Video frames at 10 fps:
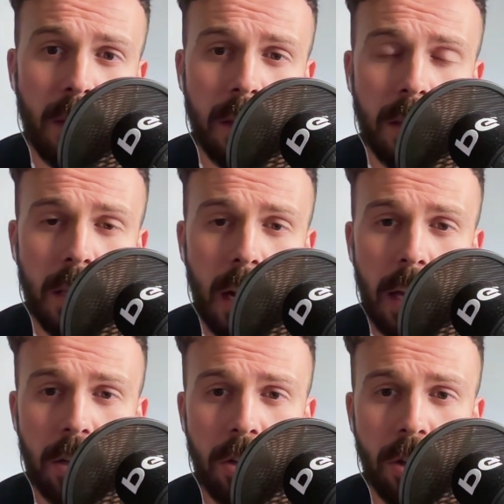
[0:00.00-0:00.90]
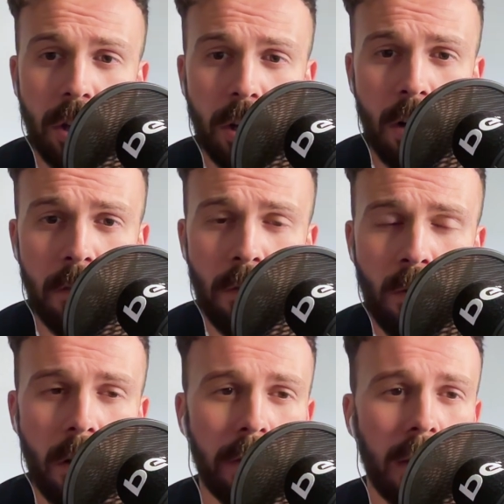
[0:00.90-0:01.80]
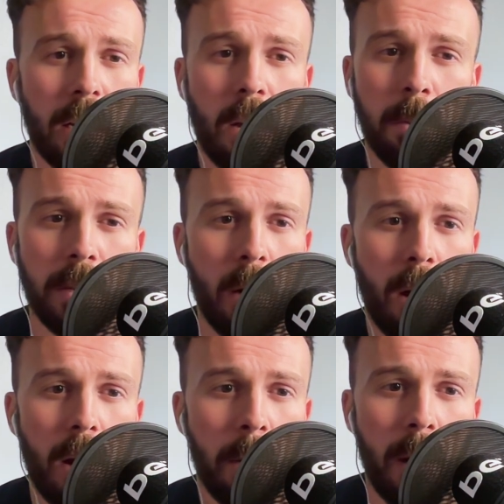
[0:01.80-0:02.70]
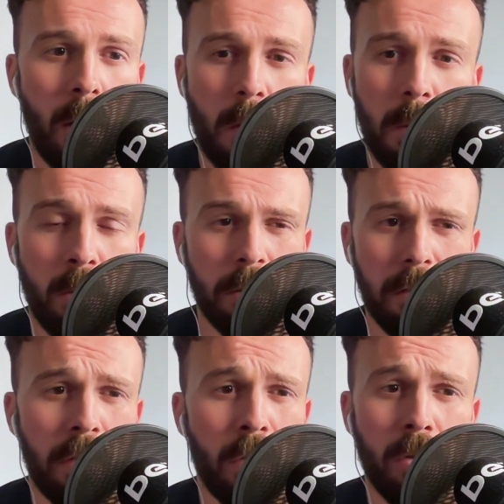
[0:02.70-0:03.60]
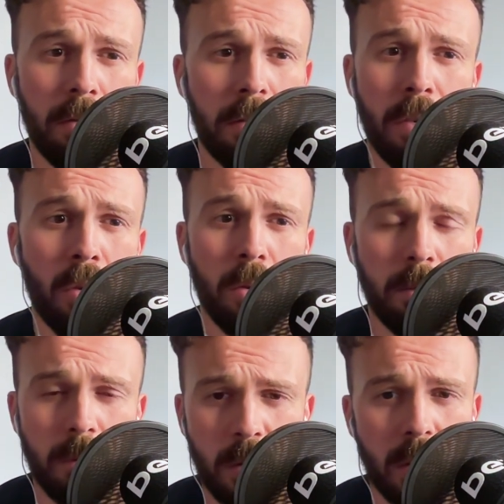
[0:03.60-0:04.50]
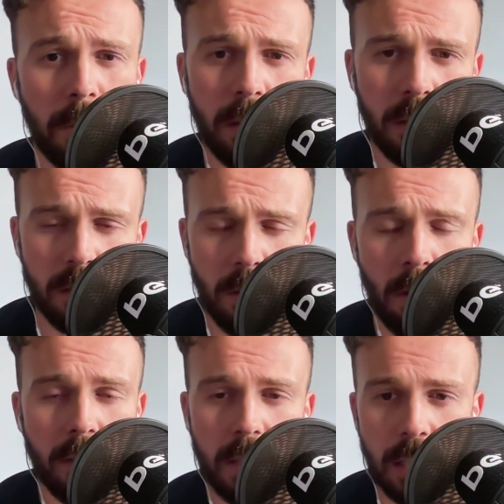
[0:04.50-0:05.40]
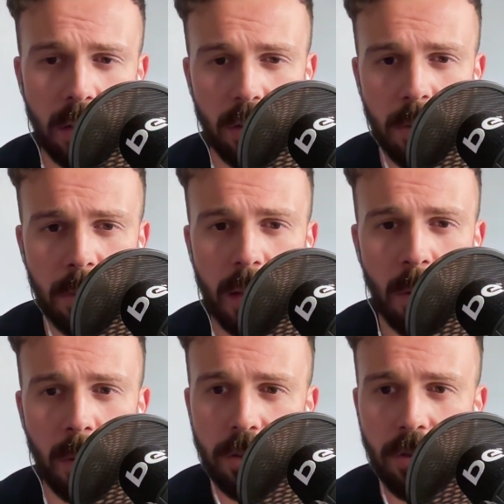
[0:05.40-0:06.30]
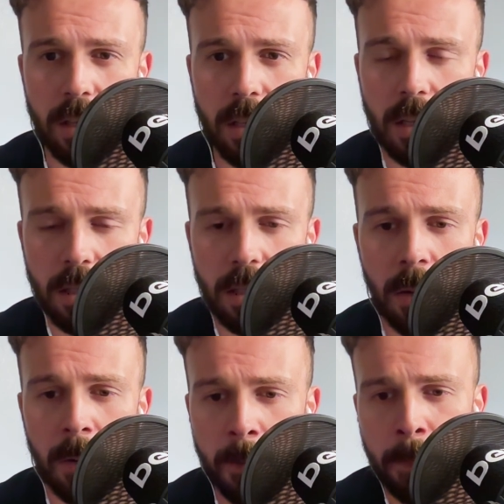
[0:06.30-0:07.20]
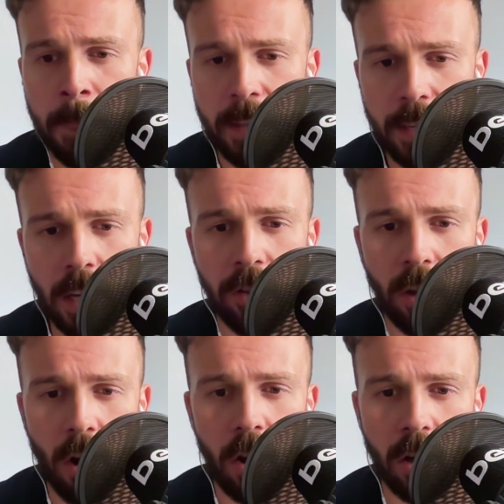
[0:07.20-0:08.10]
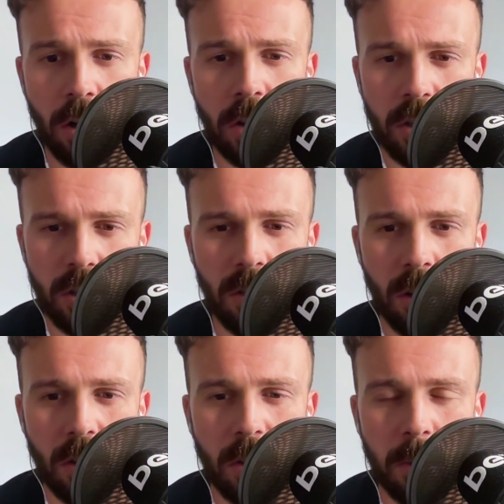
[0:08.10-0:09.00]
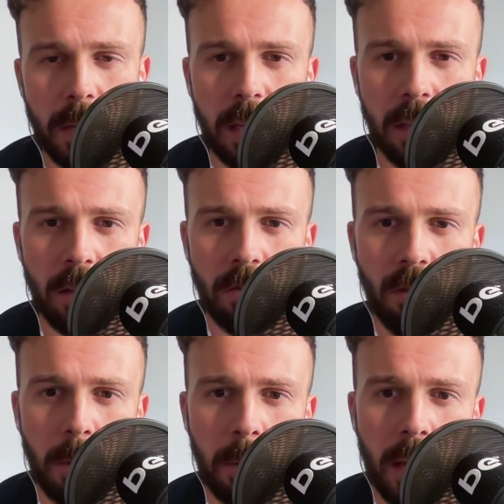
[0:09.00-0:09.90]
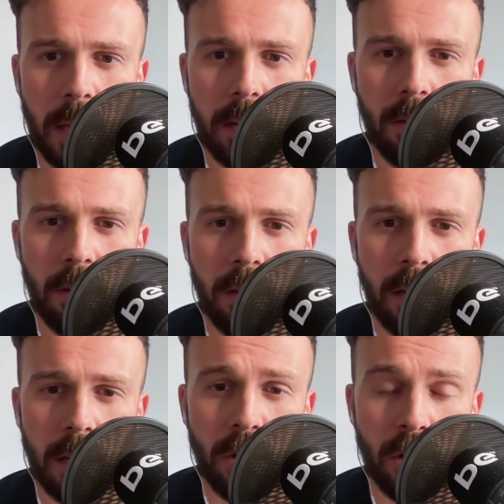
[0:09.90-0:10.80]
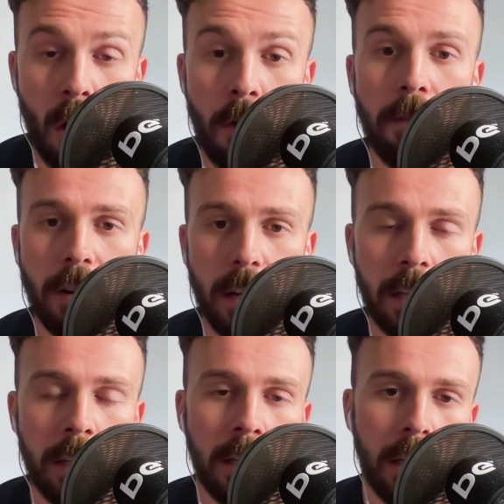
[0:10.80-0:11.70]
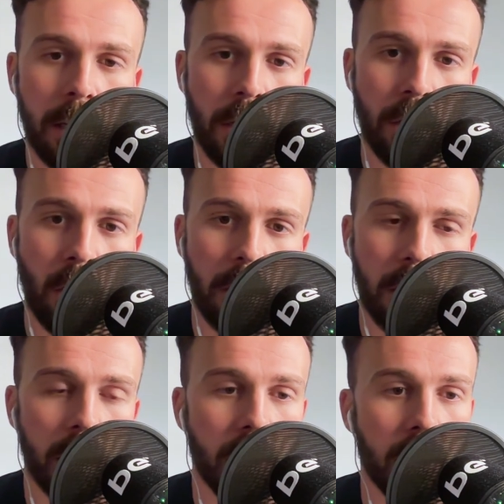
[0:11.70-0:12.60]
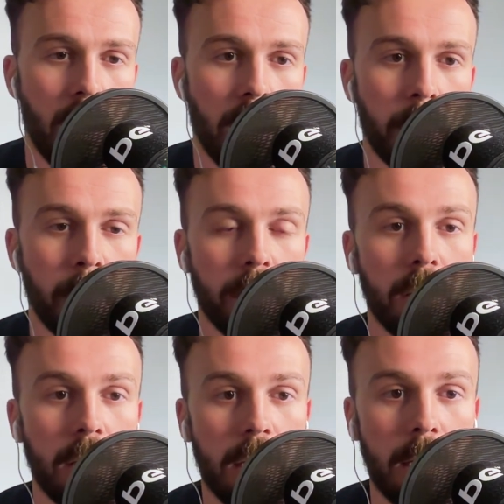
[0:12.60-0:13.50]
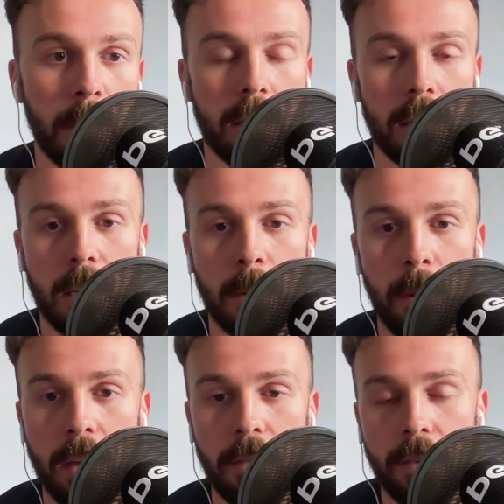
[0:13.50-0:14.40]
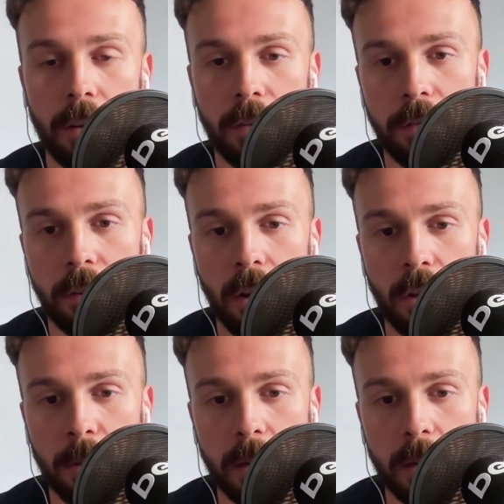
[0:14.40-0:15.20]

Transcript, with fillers: selection you could have gone for, I think that comes out at about 1.44 or something. So obviously not something that we're interested in. So the underline looks to be the right player, I think, and just hopefully United can turn up and keep City at bay for large